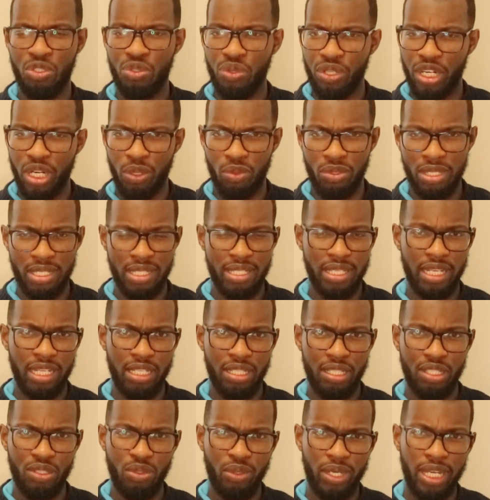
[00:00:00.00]
Drucker once
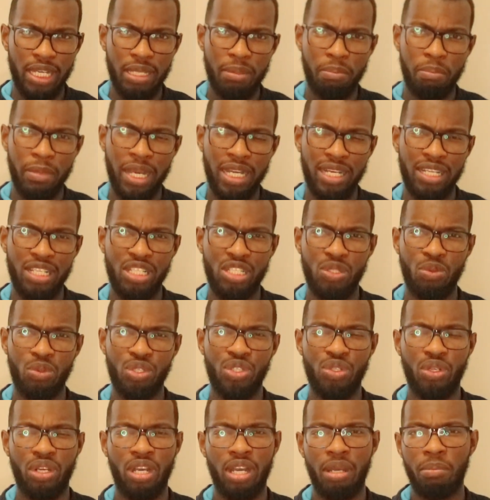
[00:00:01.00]
said, "You can't manage
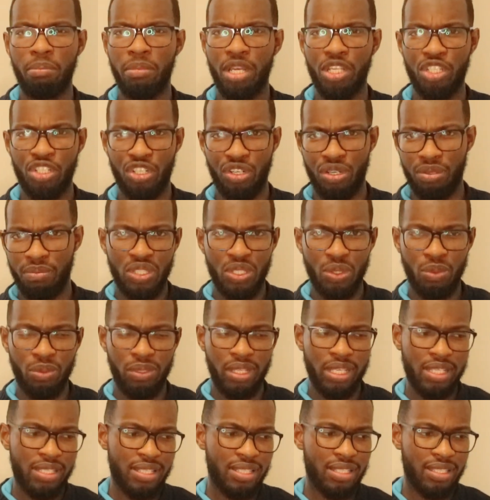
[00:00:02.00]
what you can't measure." So
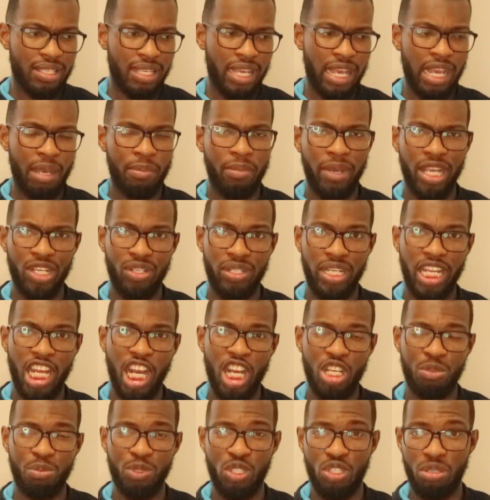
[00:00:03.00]
this app actually
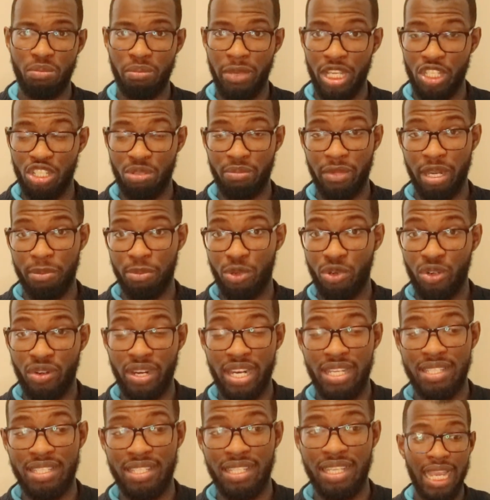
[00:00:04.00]
helps me to measure my
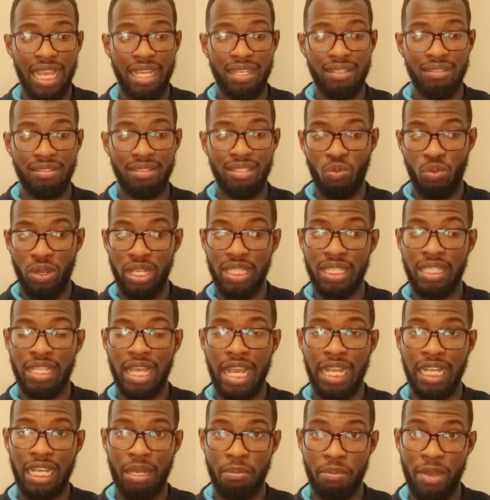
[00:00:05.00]
progress, and what
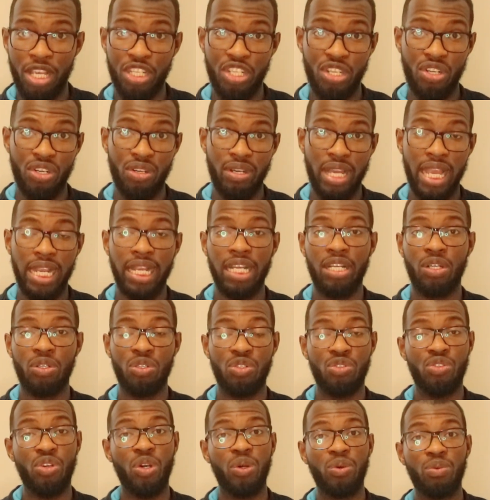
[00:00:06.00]
I can measure, I can
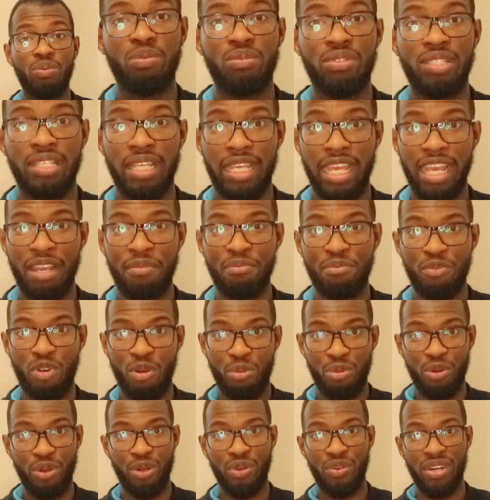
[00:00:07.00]
control to get
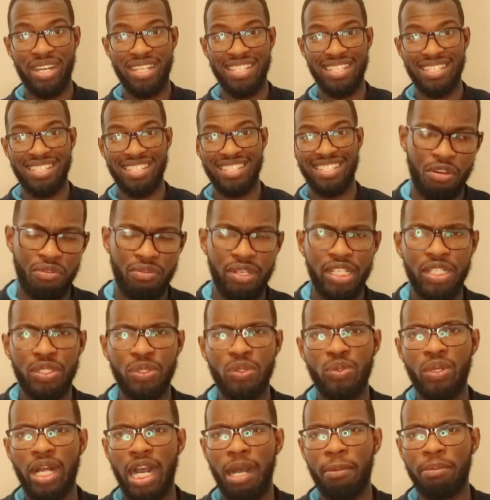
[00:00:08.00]
more progress. A really
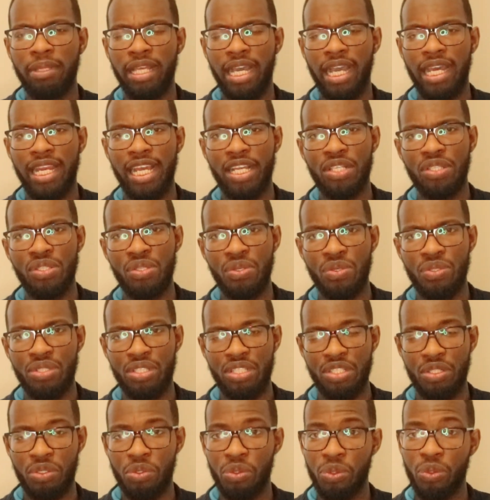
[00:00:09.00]
cool app that I like to
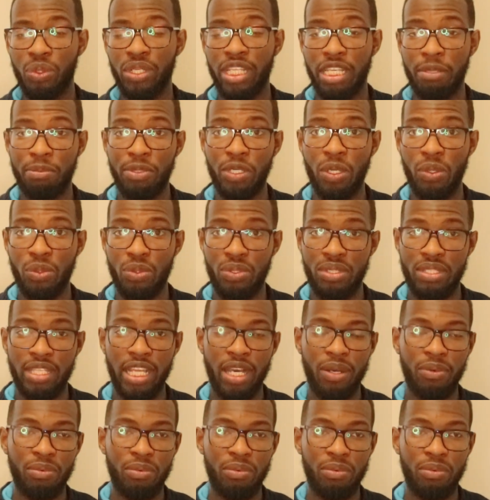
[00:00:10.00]
use is the Google Keep Notes. Now,